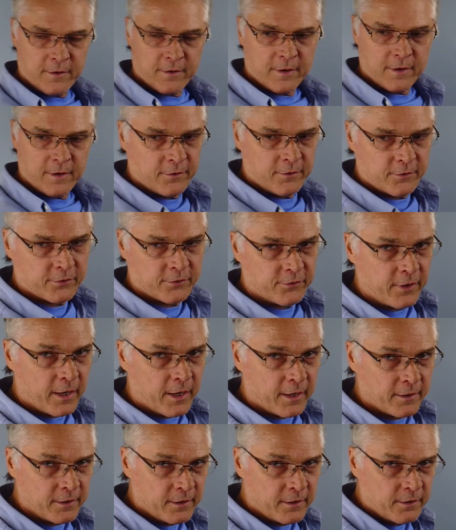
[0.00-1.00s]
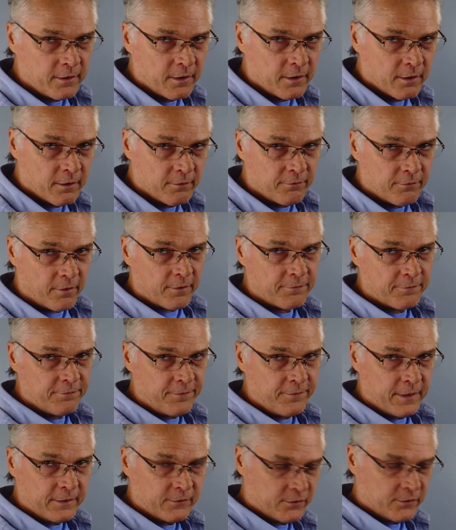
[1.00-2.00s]
understanding of our
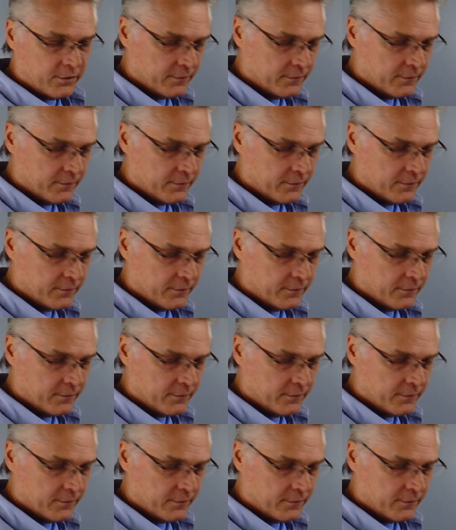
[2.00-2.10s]
fit.